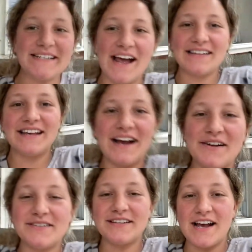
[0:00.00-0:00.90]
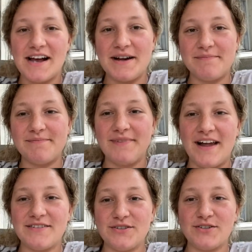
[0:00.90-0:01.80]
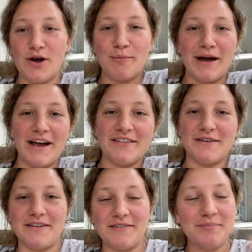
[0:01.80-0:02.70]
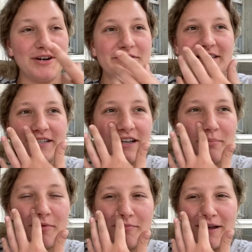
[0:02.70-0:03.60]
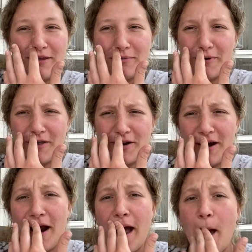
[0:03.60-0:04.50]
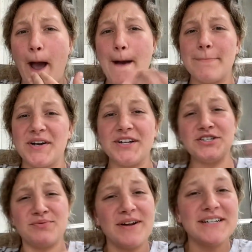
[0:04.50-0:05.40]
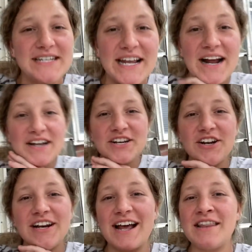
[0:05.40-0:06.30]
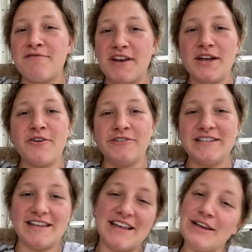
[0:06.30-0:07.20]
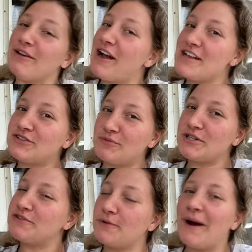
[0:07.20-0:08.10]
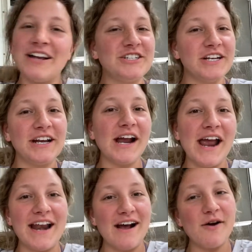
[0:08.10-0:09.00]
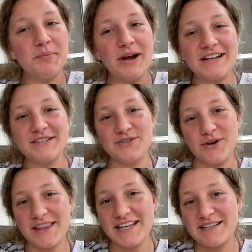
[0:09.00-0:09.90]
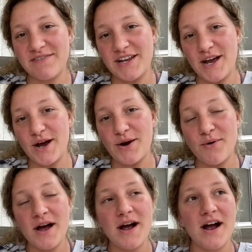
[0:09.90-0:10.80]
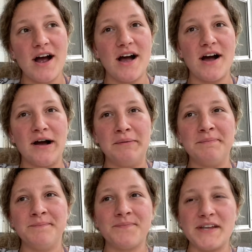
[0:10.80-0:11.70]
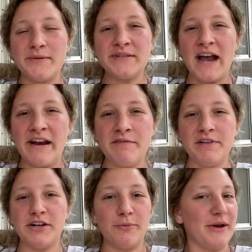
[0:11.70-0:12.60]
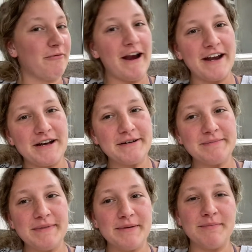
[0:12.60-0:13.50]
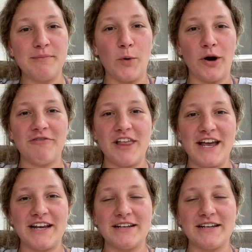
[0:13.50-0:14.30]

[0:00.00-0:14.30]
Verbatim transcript: dad's house, um, as you saw by the previous clip of my little brother. But I just wanted to get on here and end the video and say thank you guys so much for watching. And I hope you guys enjoyed this video. Um, it was kind of a little bit random and more of like